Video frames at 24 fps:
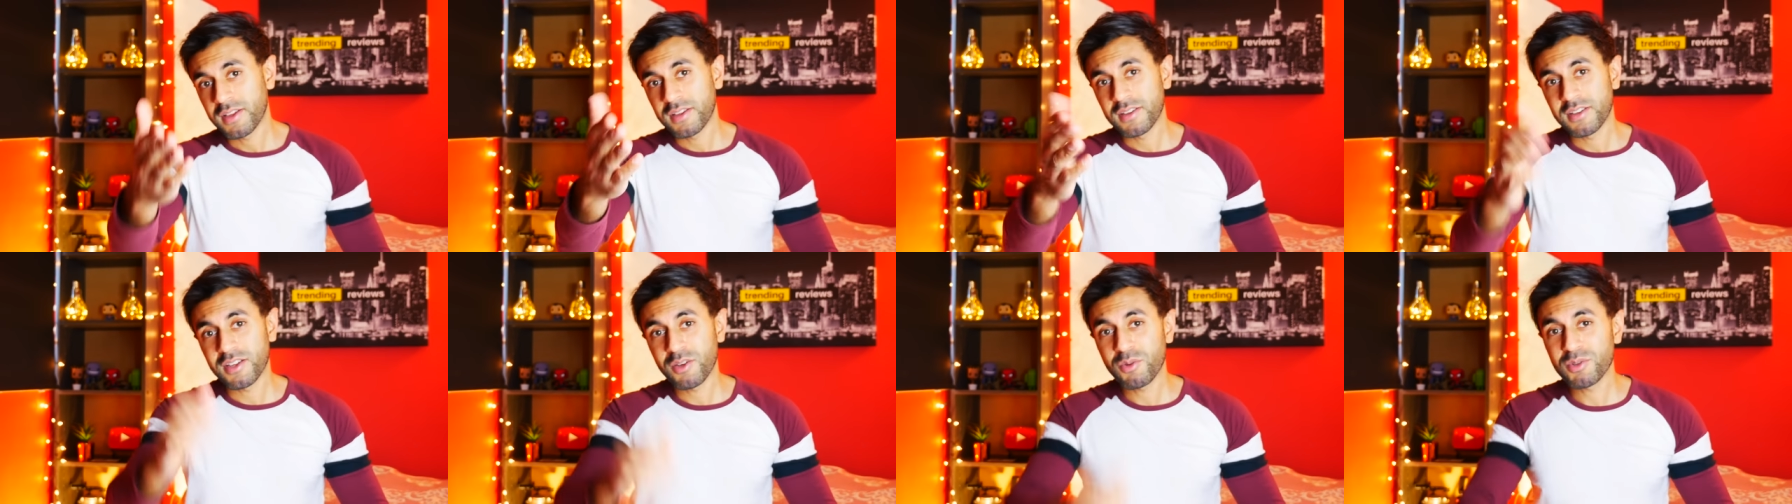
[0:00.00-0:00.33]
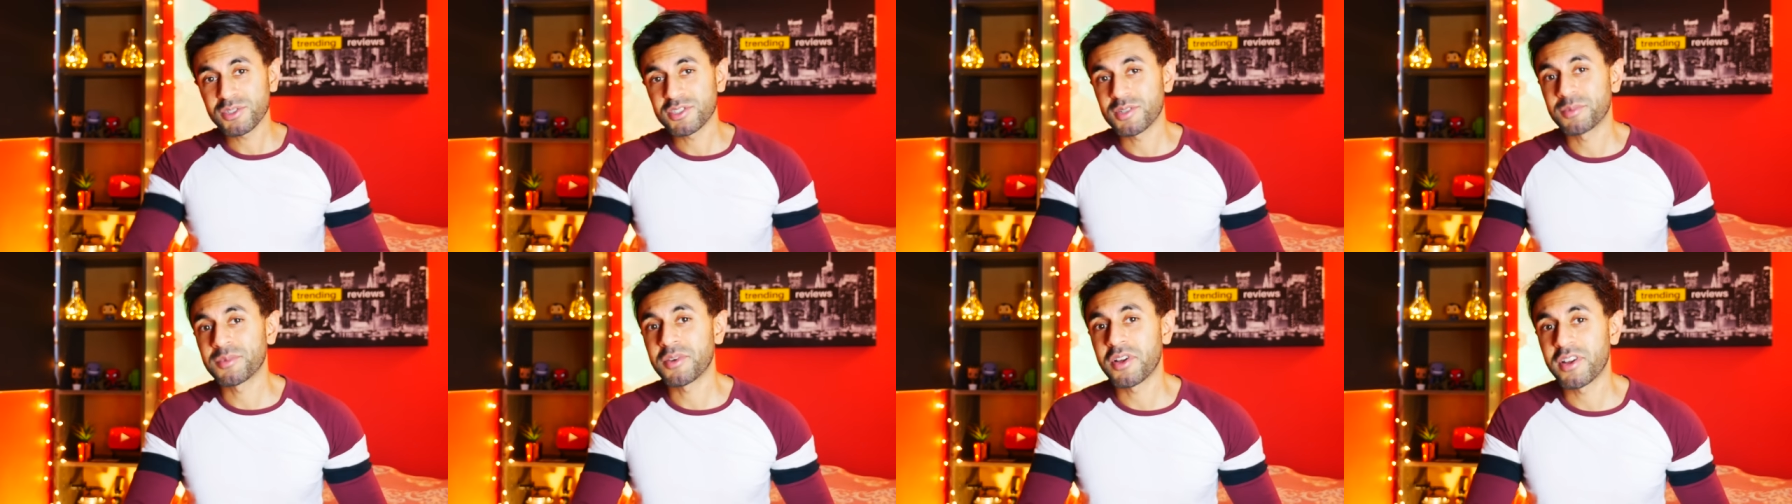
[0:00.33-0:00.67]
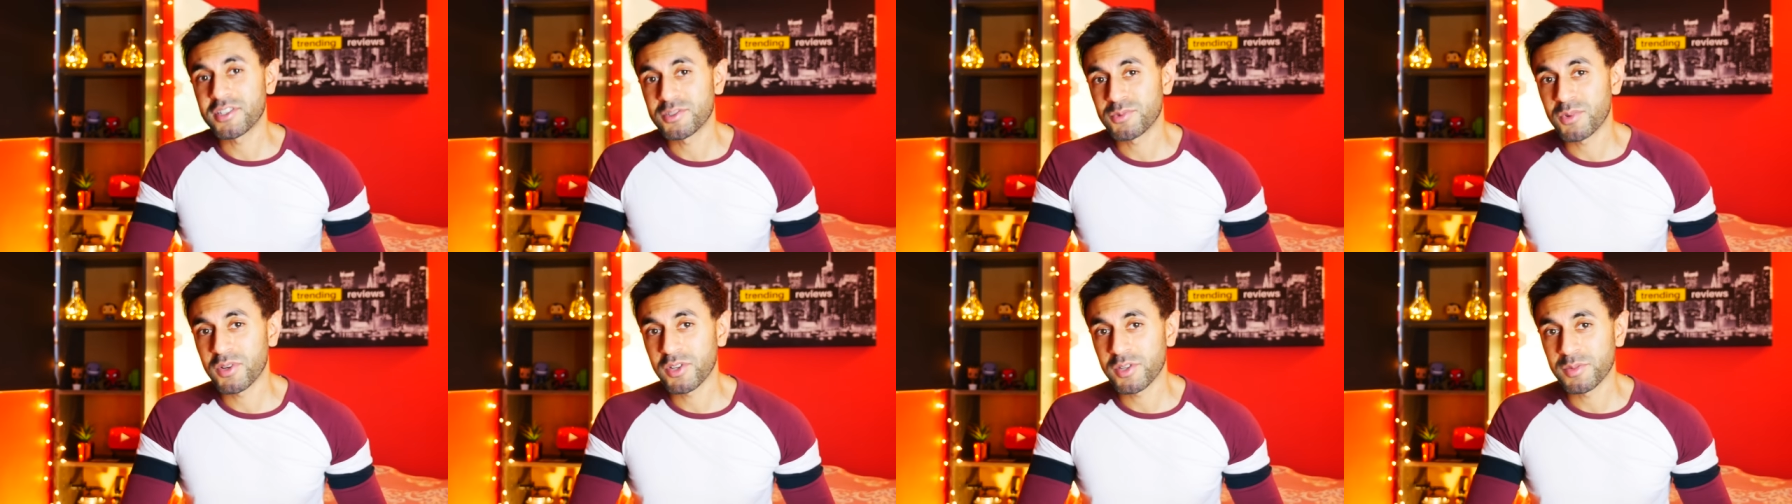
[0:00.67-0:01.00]
Hey, what's up
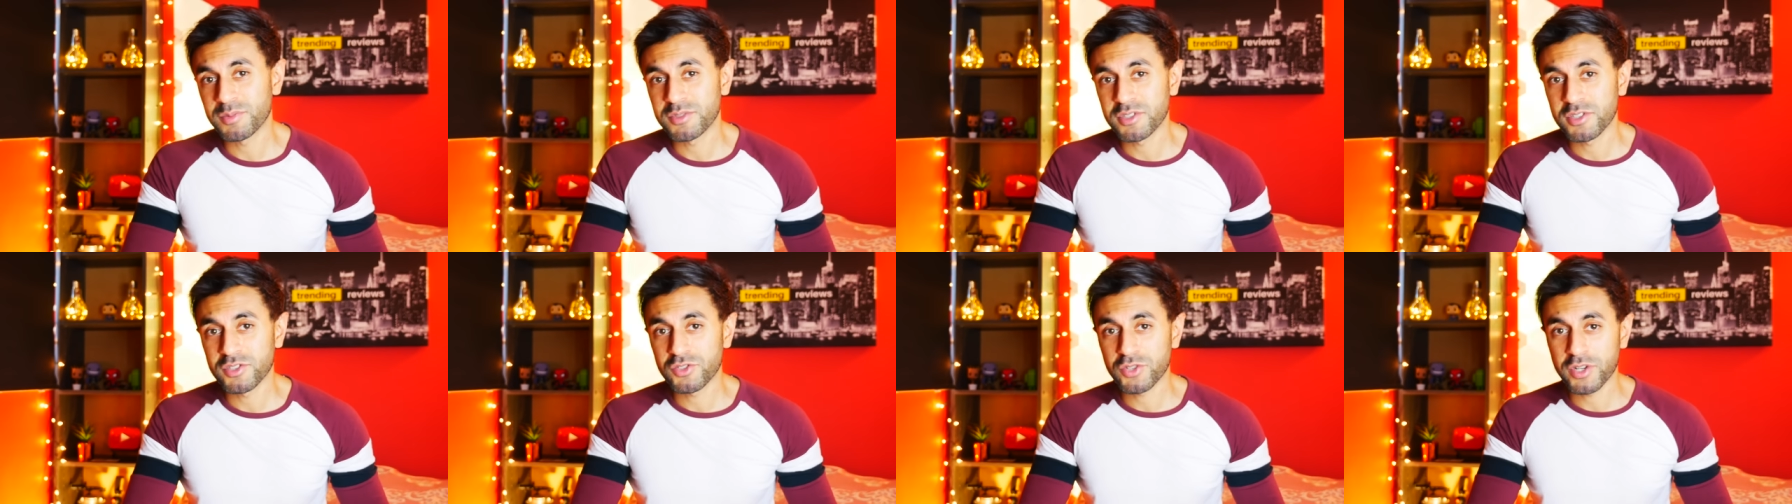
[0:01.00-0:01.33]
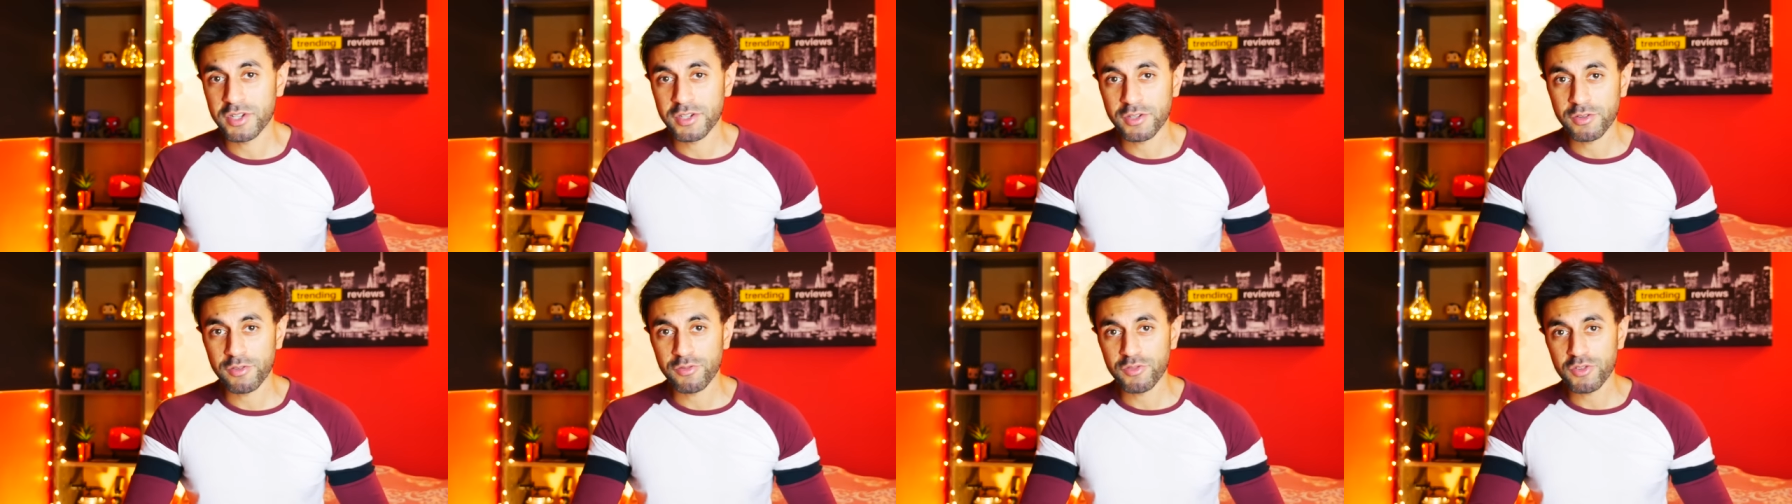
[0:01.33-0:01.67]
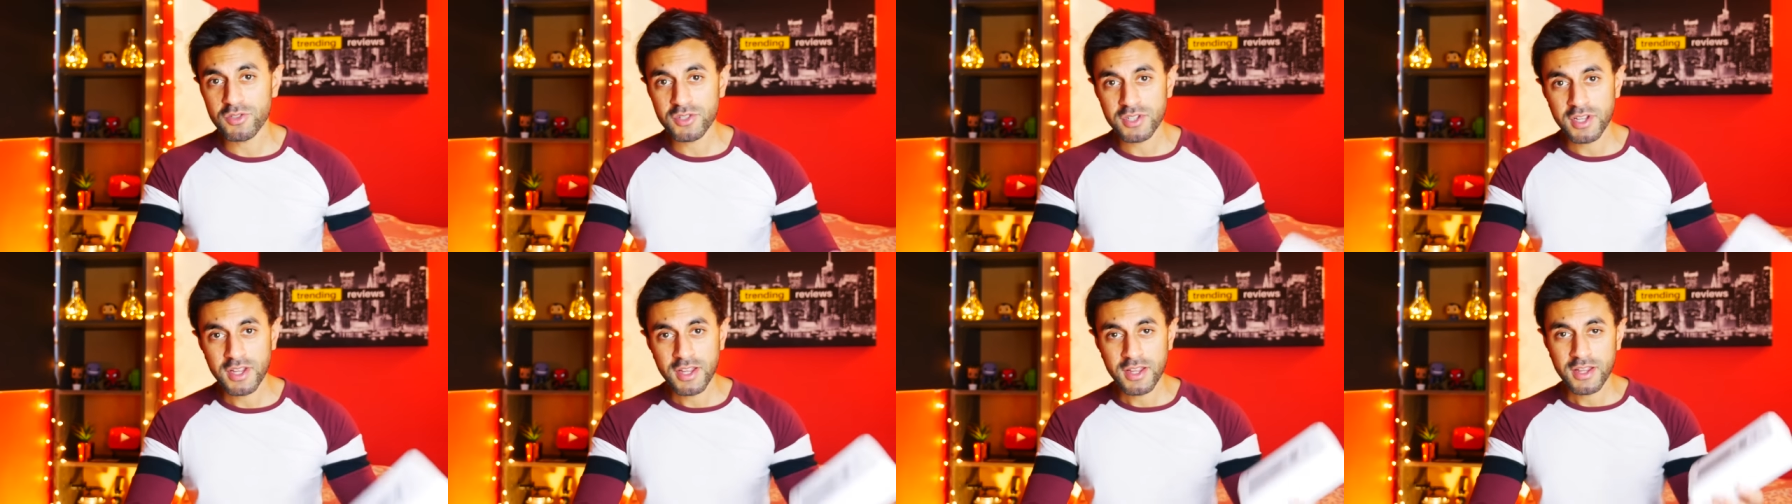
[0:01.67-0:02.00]
guys? Welcome to Trending
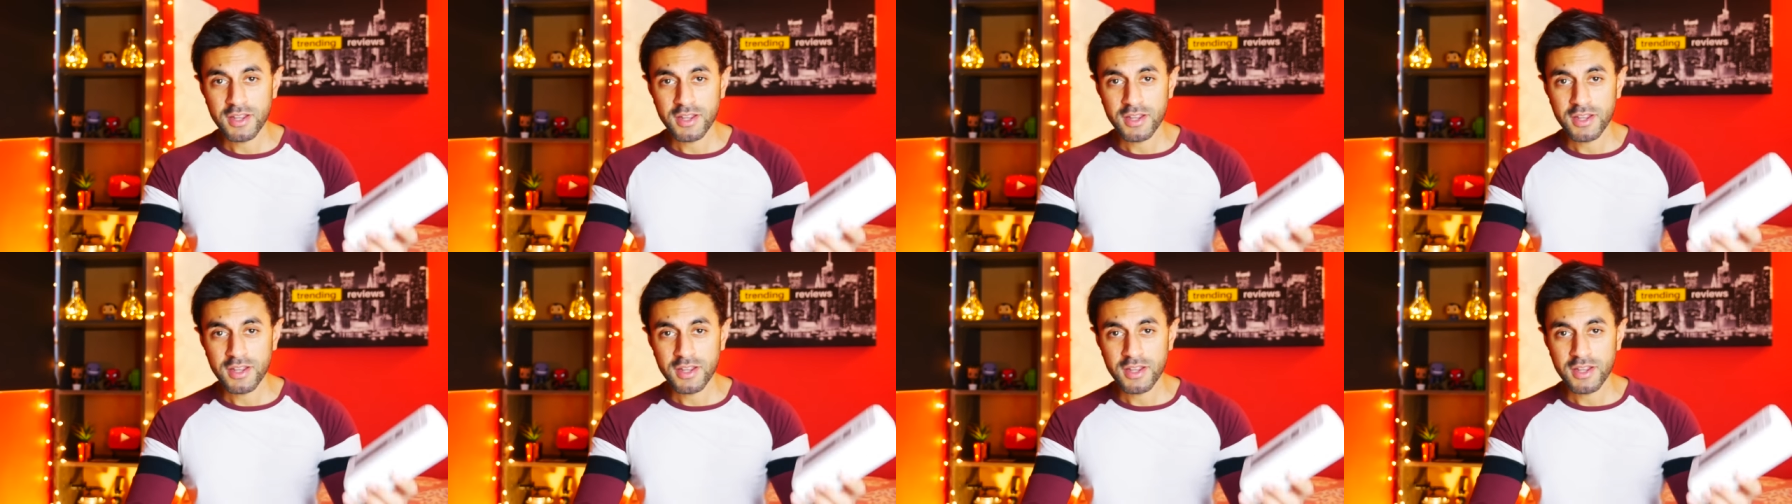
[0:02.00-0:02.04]
Reviews.